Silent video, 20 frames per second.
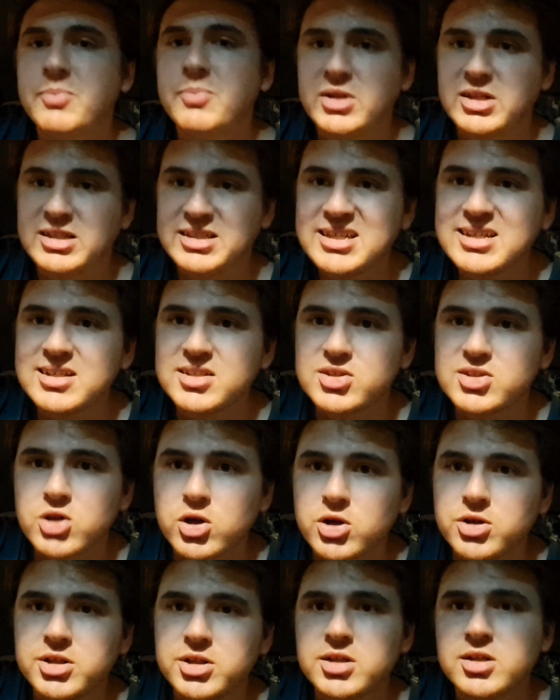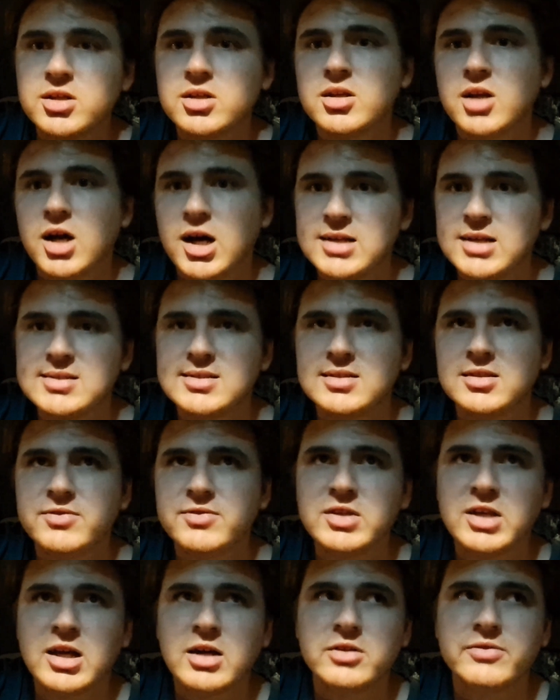up and kickstarting us
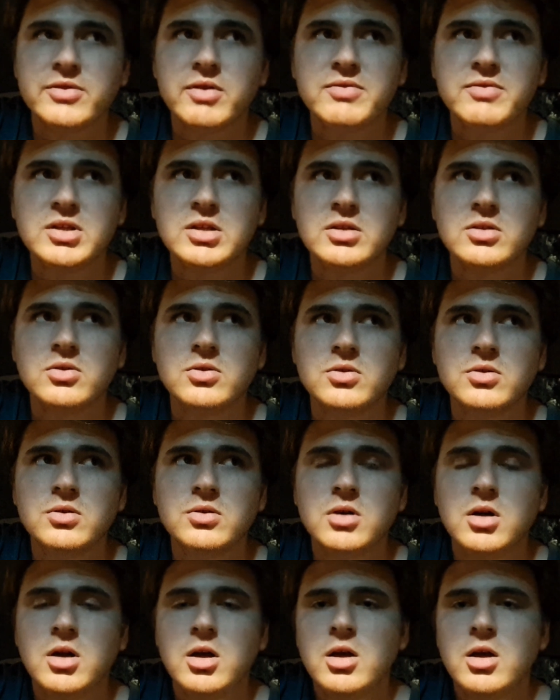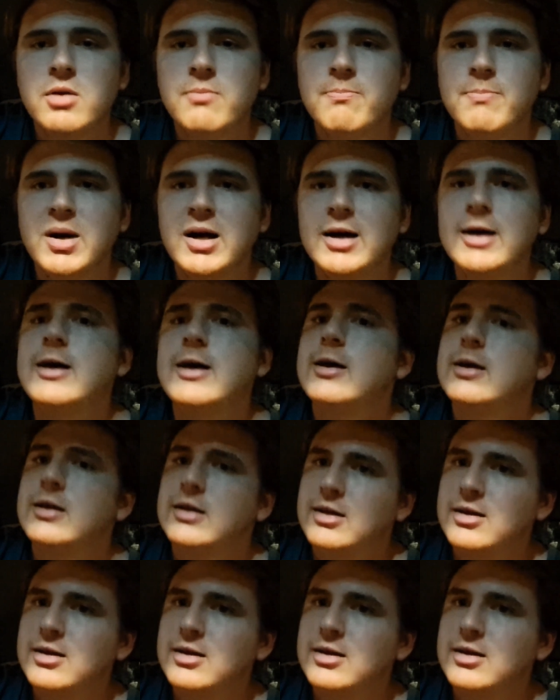living out of a vehicle but